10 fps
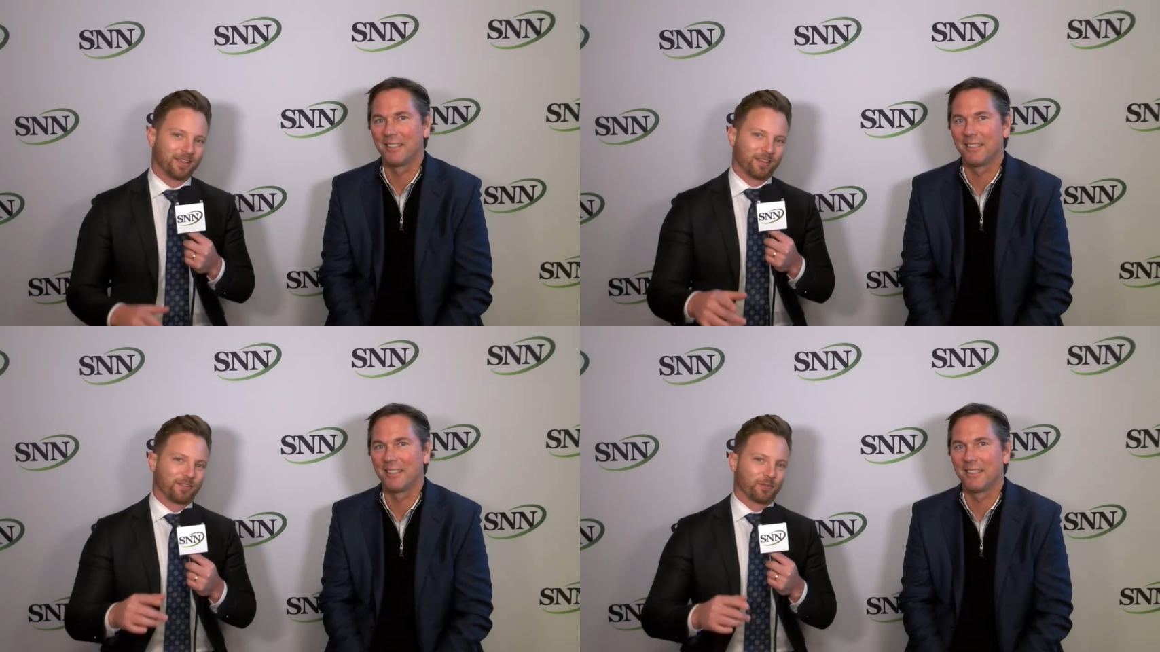
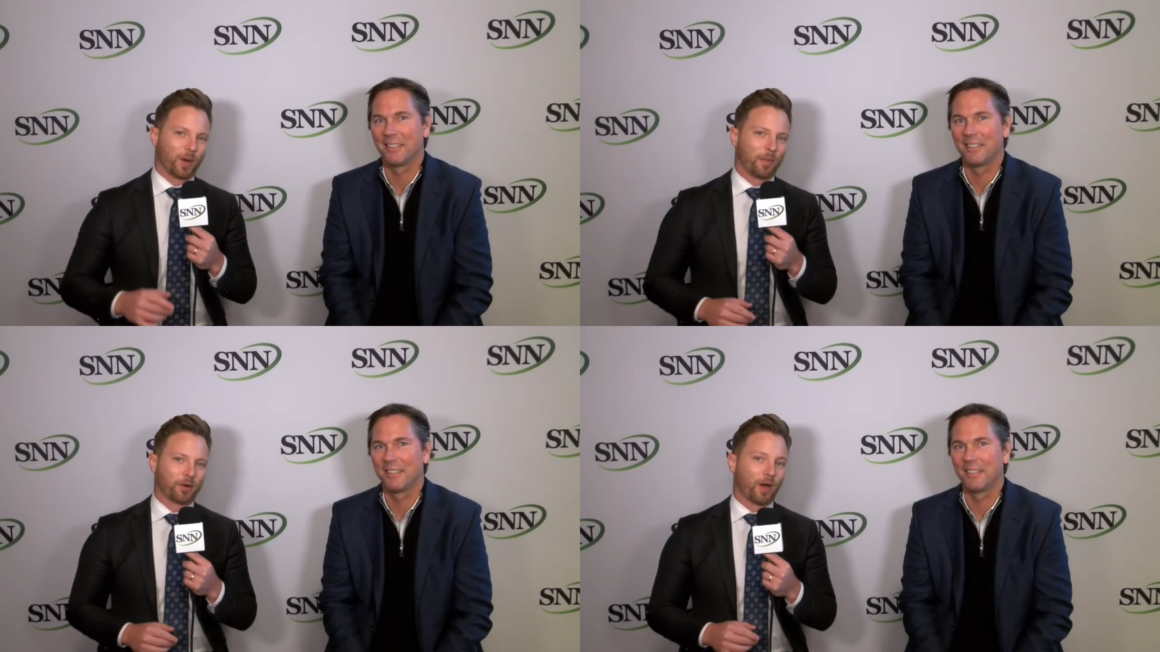Speaker 1: This is
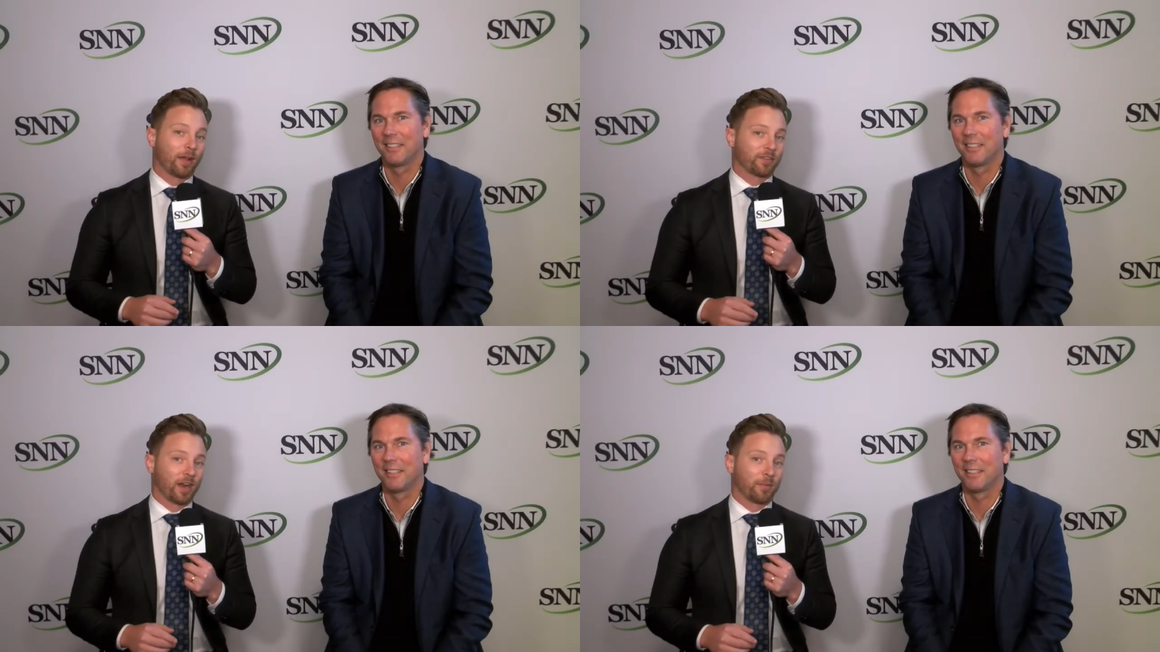Robert
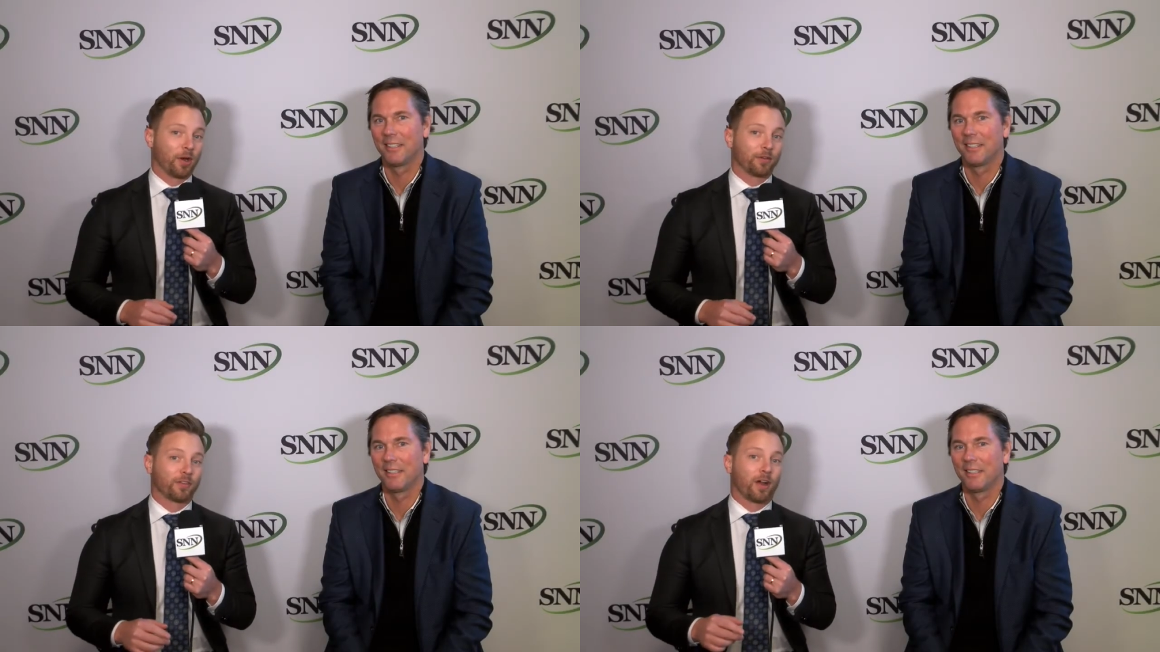Kraft, and I'm
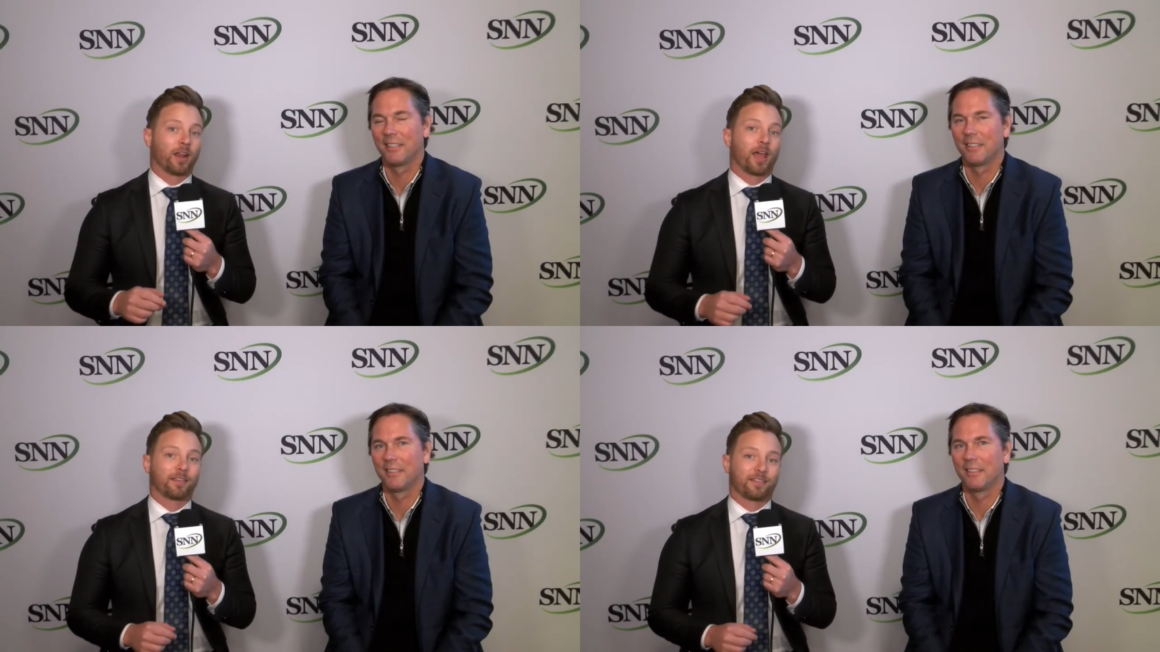your host
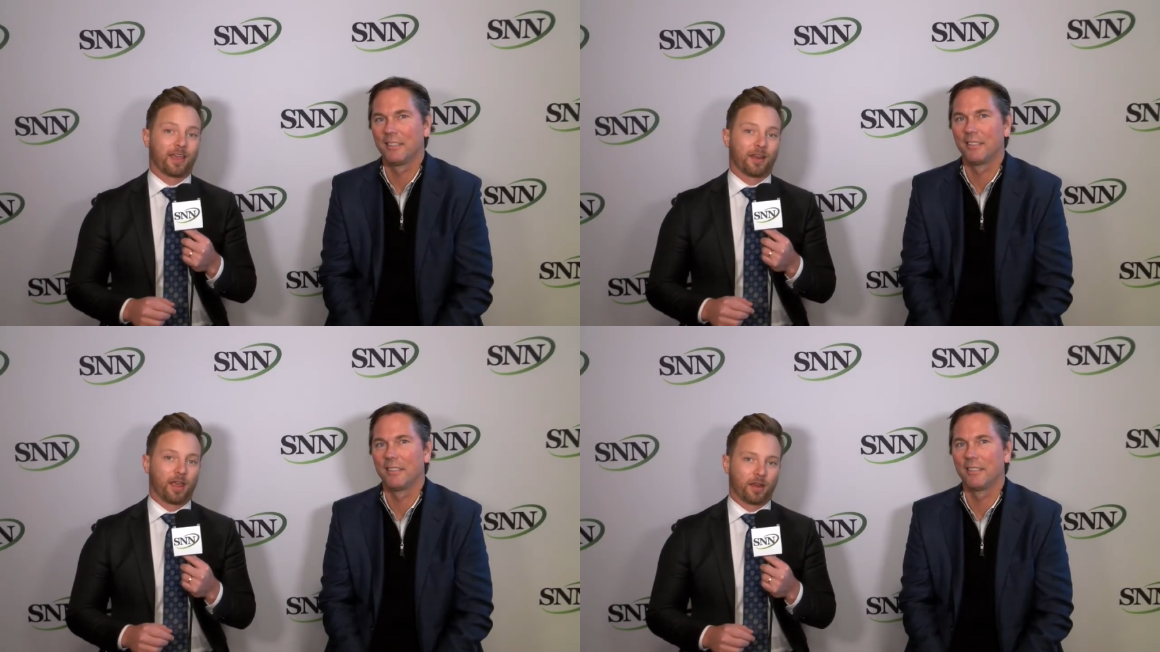on
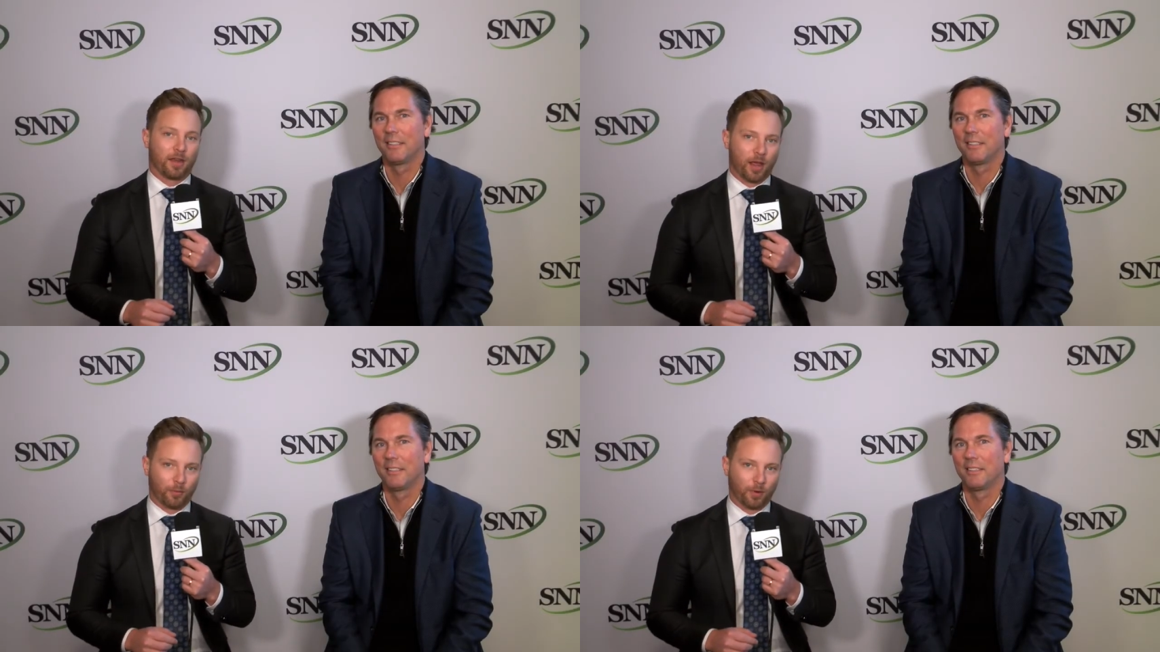
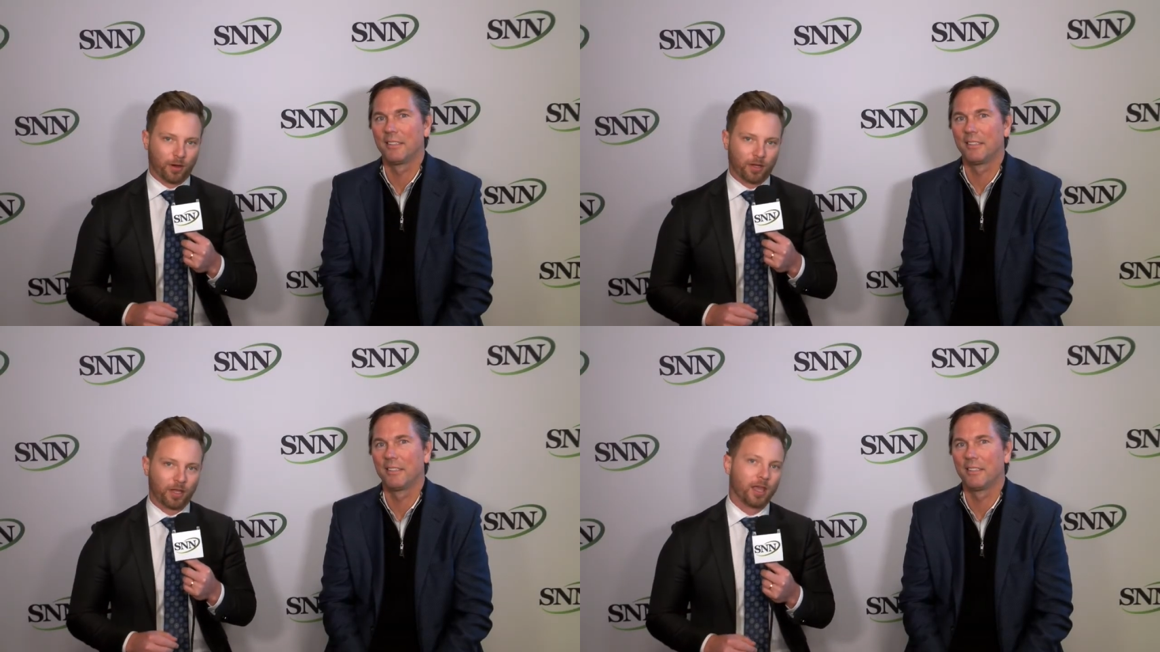SNN
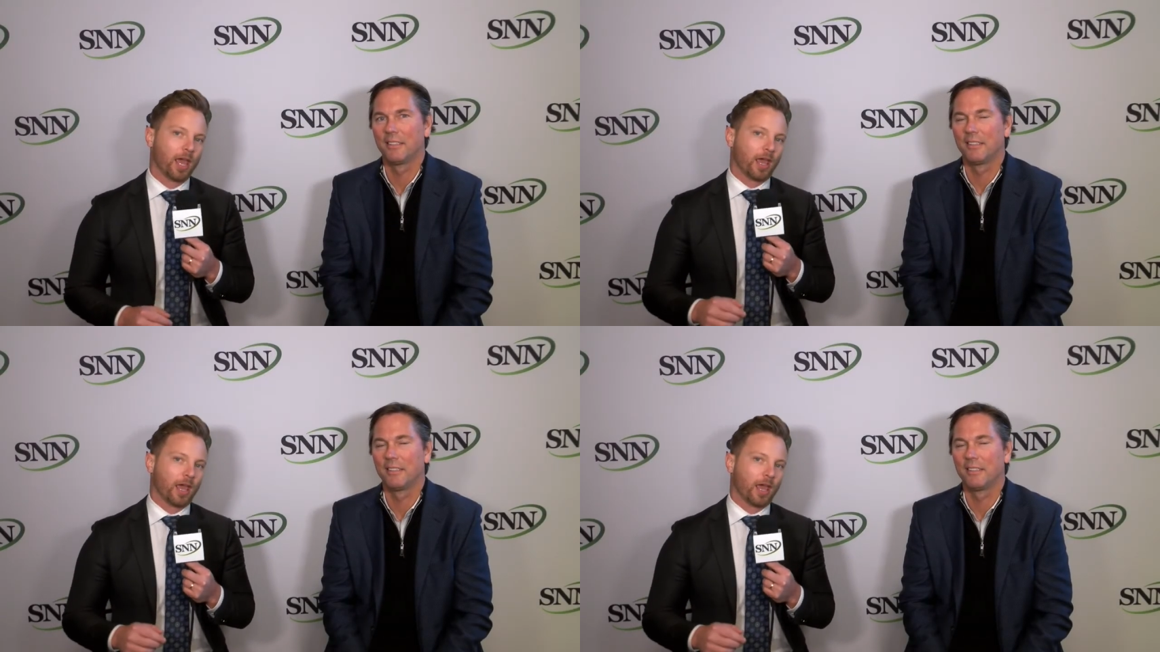Network,